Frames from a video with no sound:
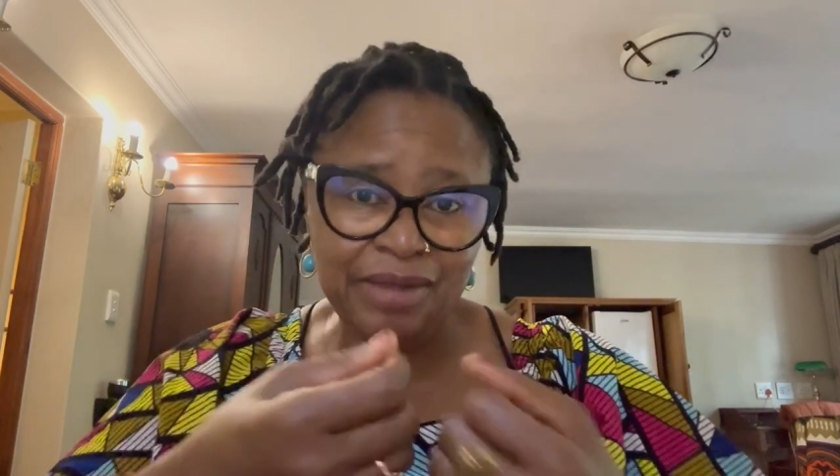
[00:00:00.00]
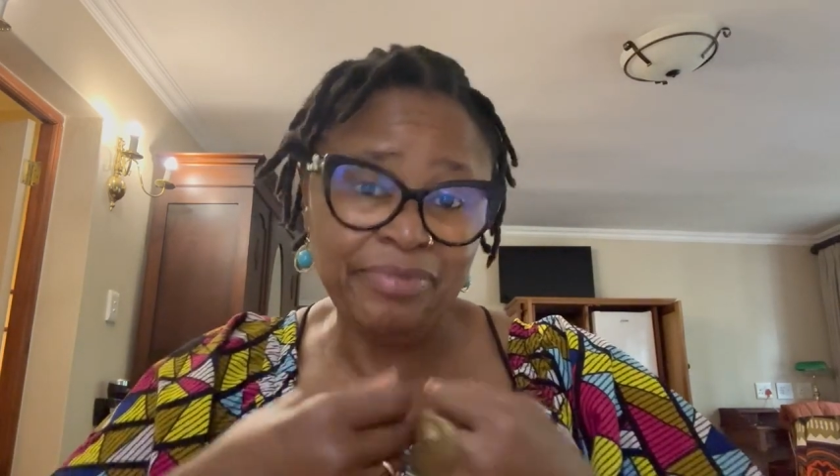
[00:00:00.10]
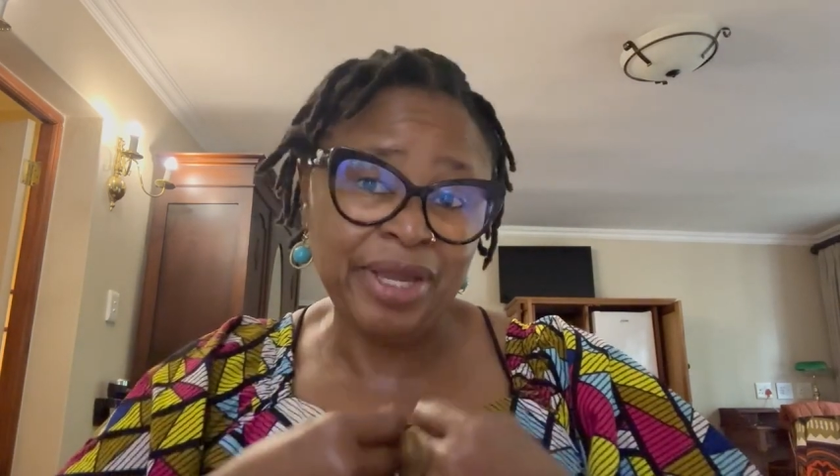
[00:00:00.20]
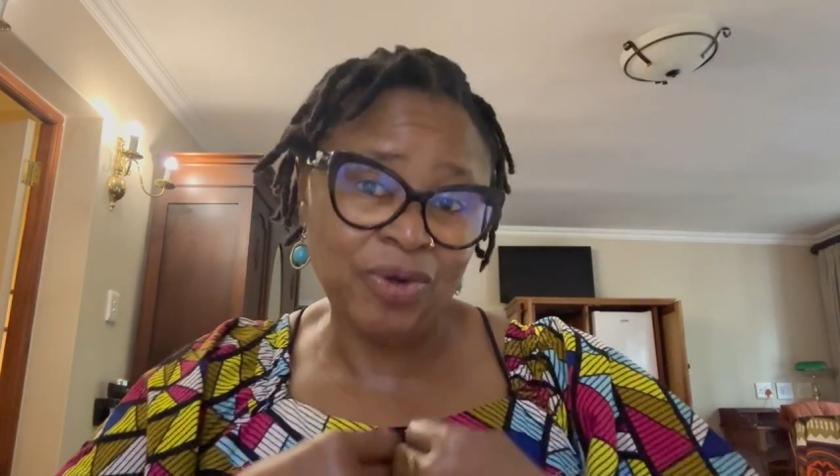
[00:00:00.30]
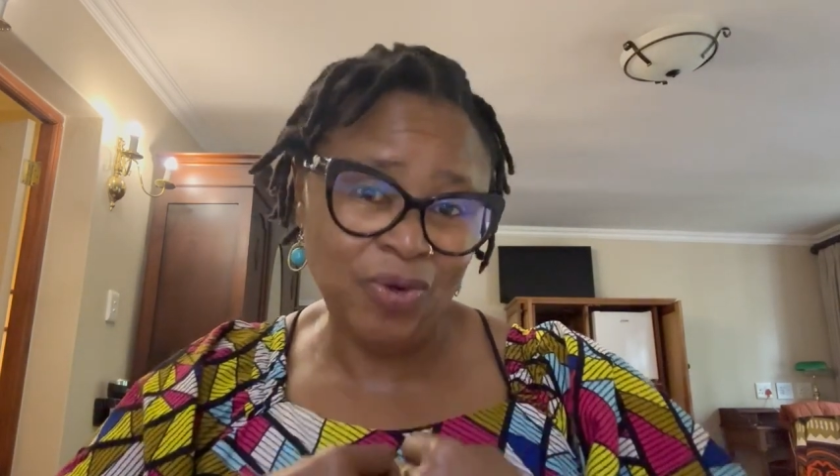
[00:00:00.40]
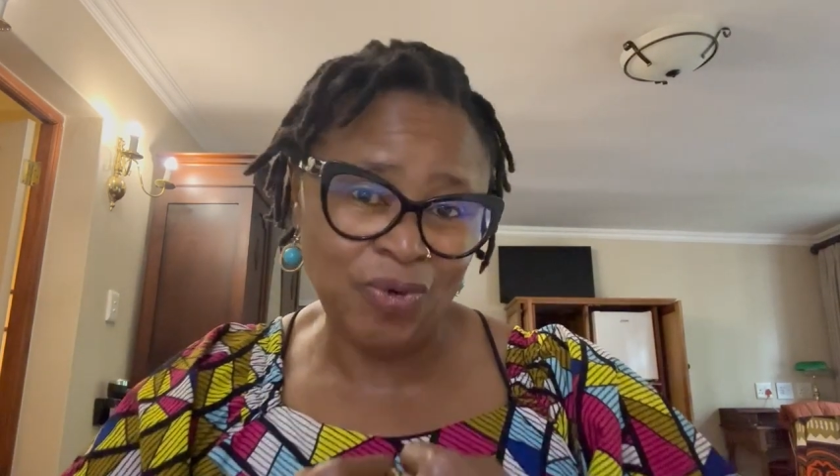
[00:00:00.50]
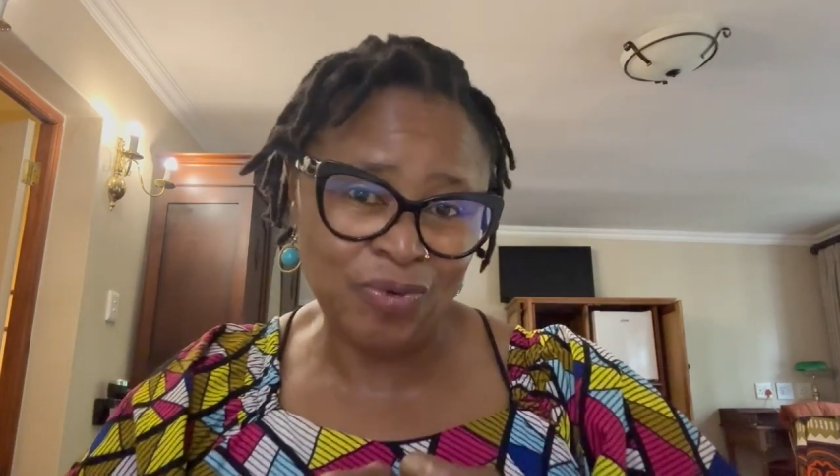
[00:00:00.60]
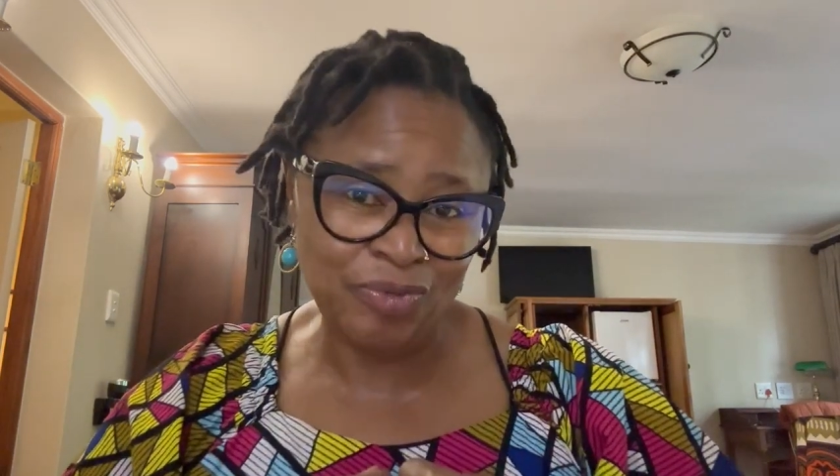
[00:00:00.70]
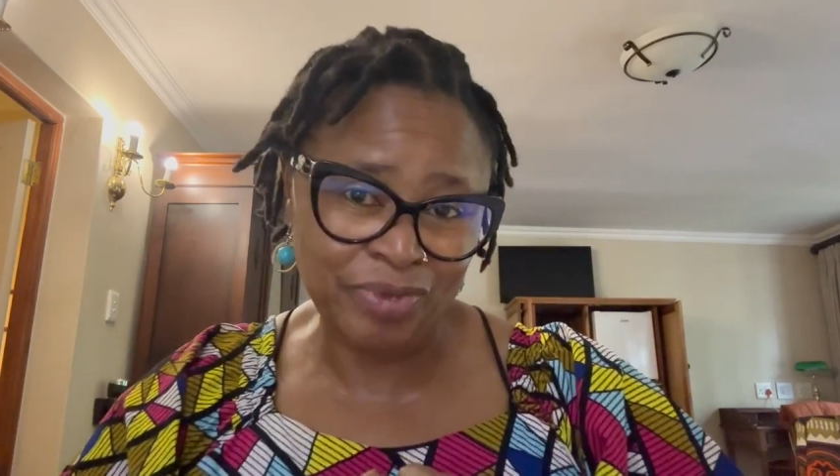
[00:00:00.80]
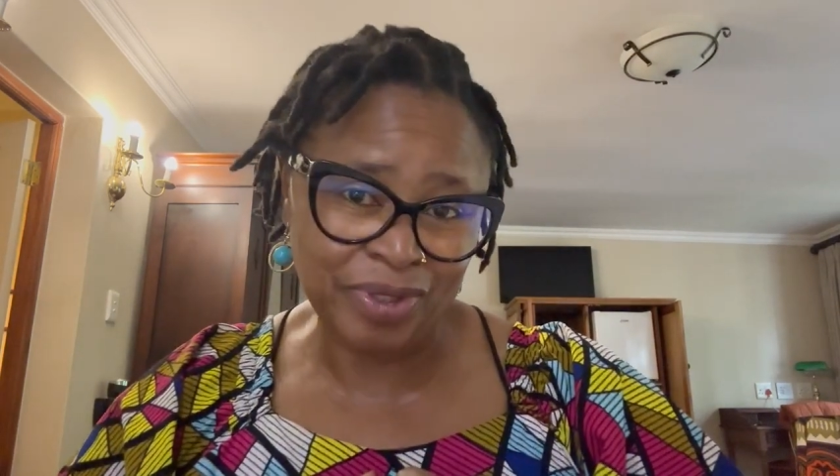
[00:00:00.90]
back
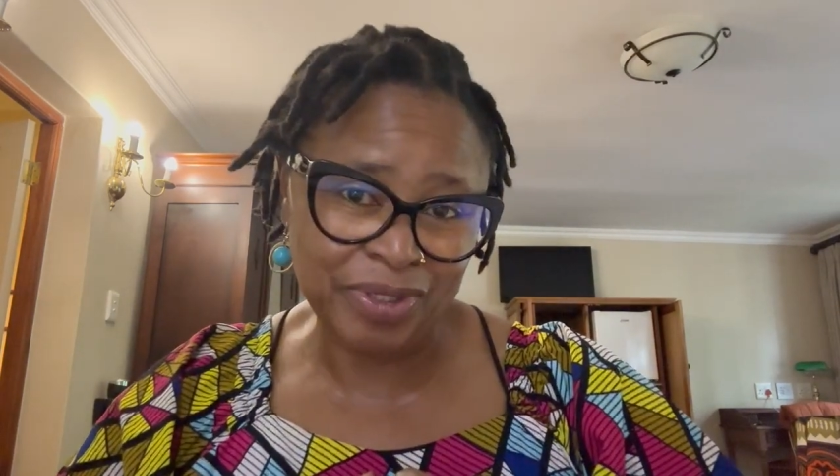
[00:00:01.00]
home.